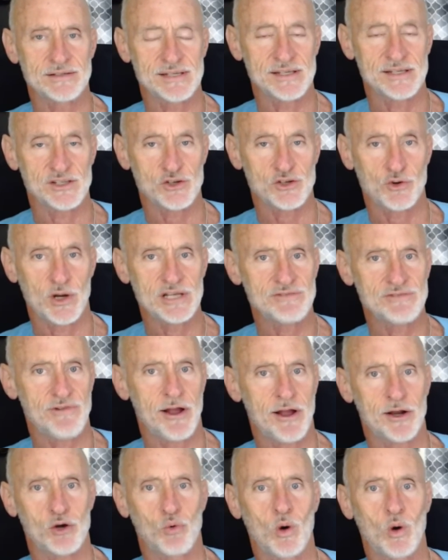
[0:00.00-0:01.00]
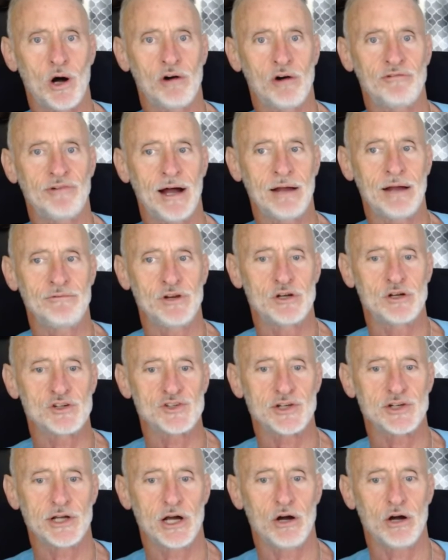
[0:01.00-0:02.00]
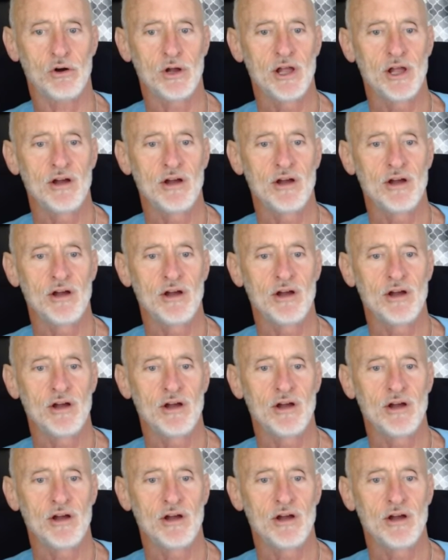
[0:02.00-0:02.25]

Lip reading: since Grace VanderWaal 5 years ago.